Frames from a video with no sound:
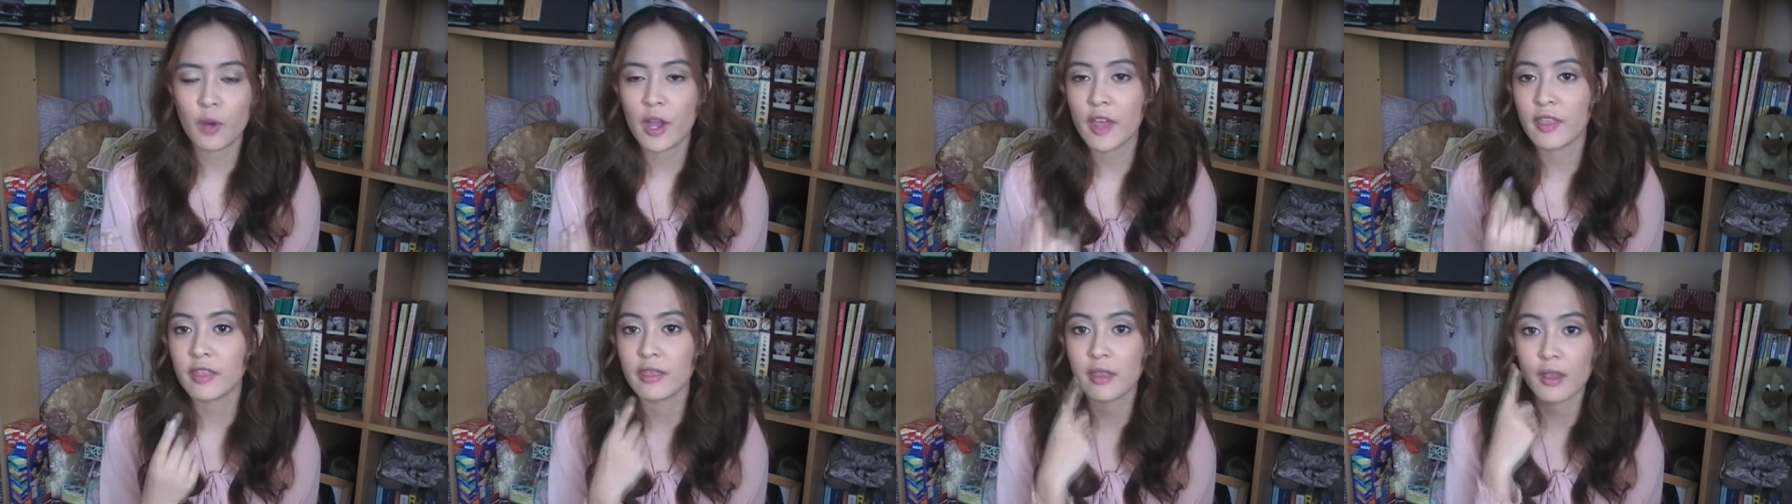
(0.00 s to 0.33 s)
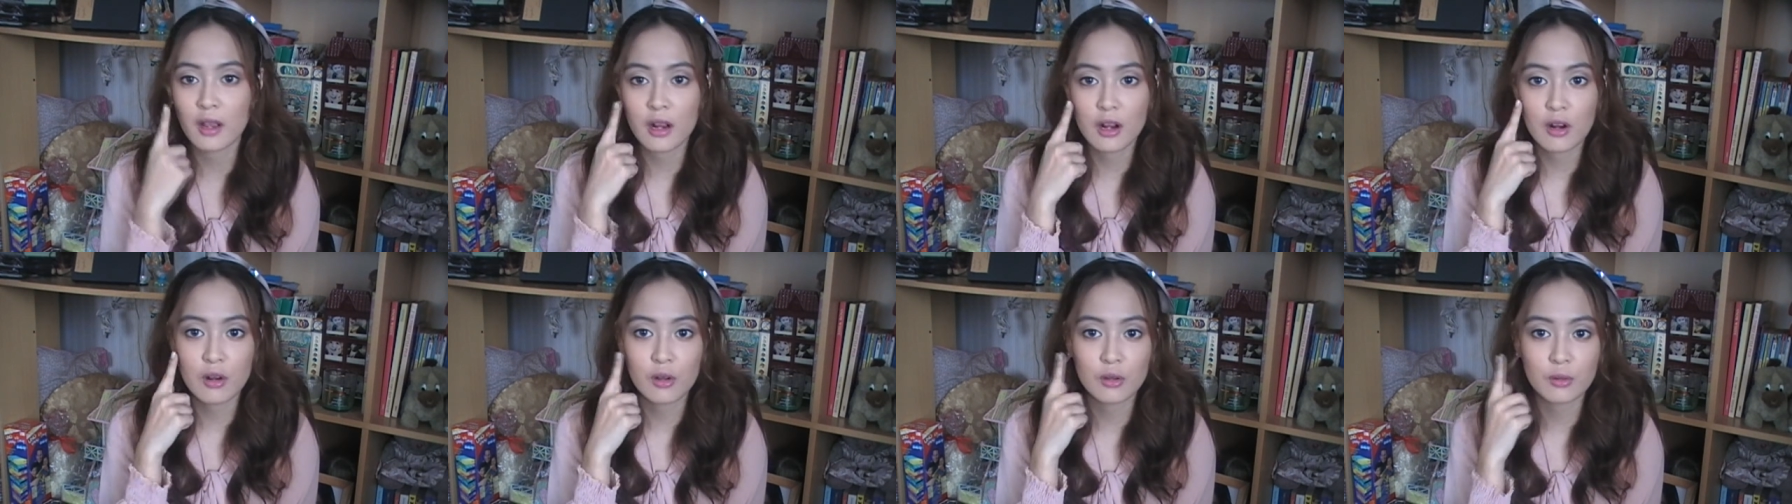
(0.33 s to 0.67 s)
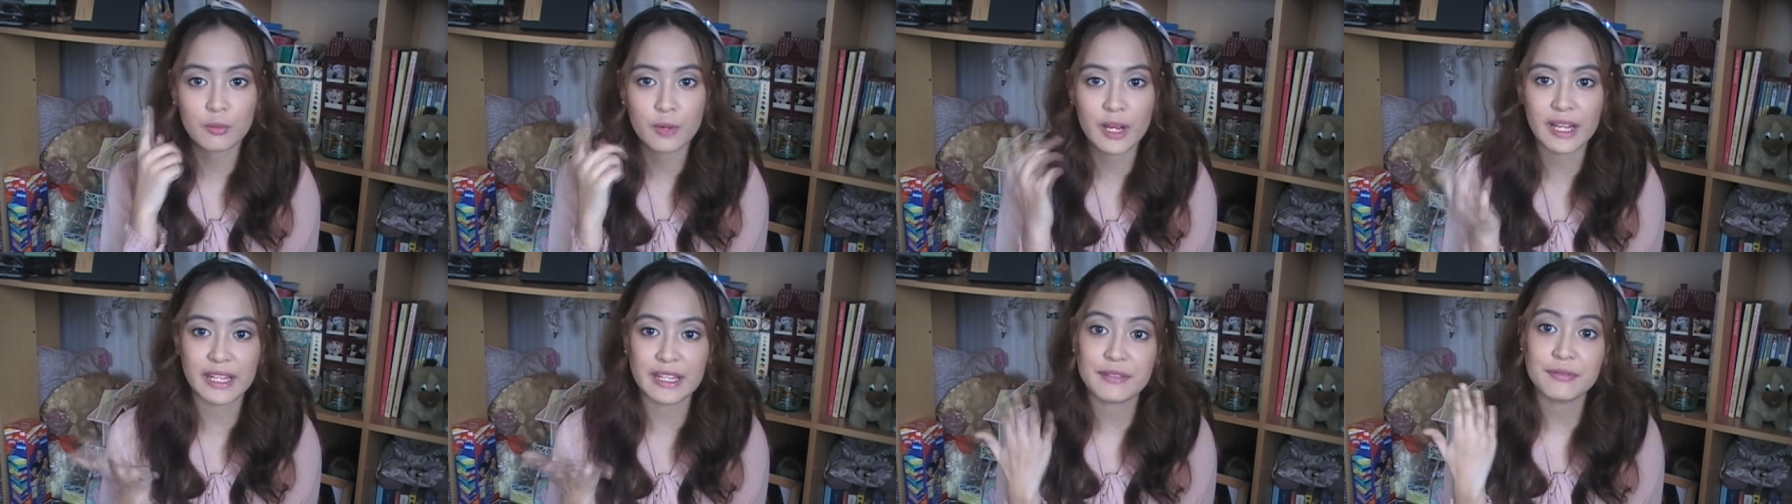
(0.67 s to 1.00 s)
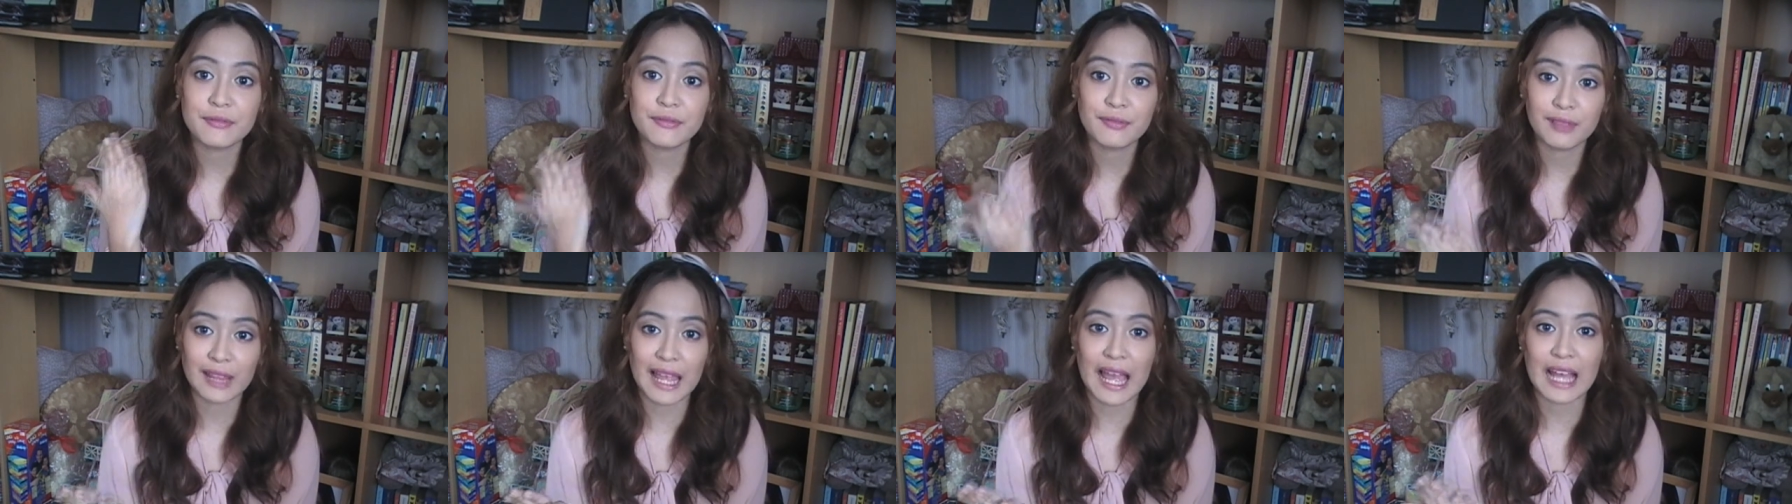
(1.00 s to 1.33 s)
when they are already
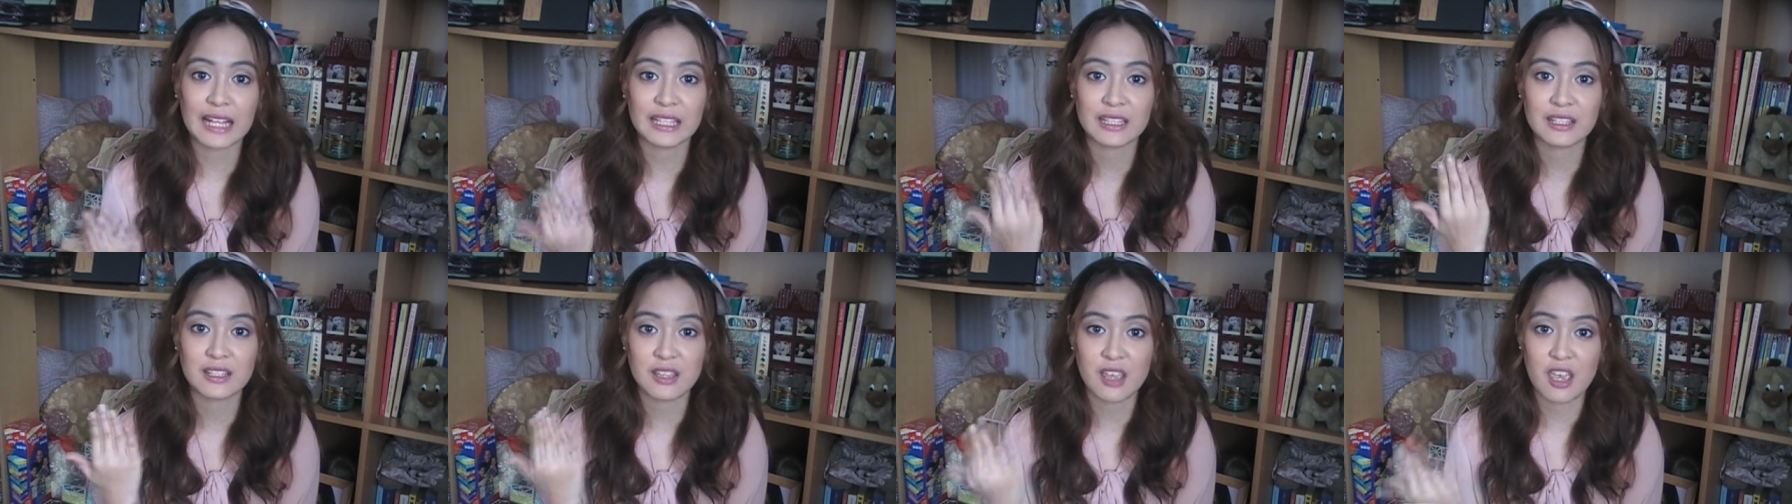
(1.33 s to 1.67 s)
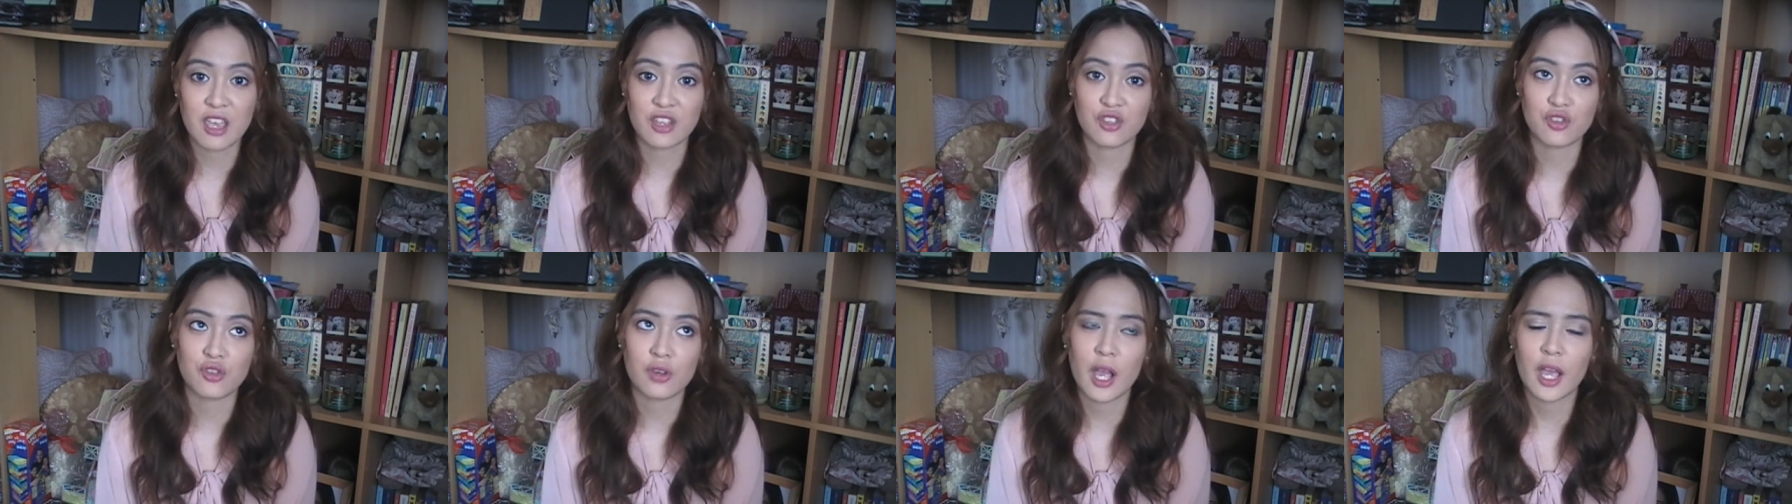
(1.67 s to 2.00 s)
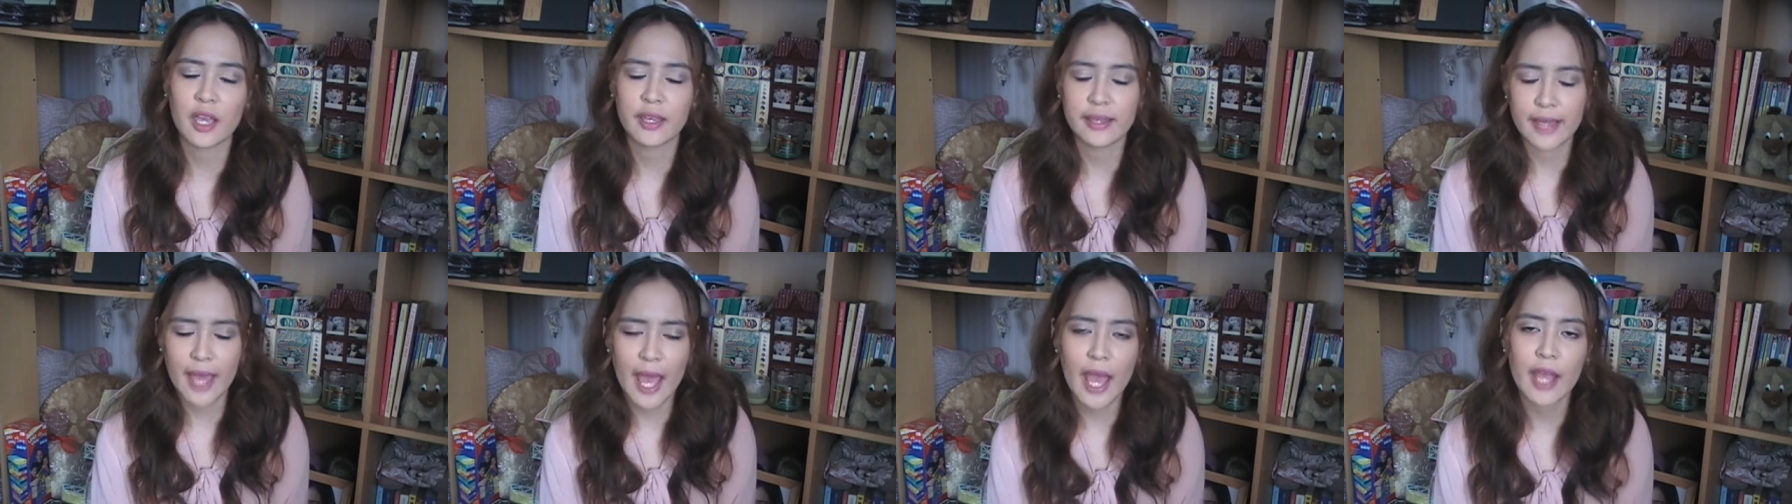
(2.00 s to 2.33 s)
flat and dry.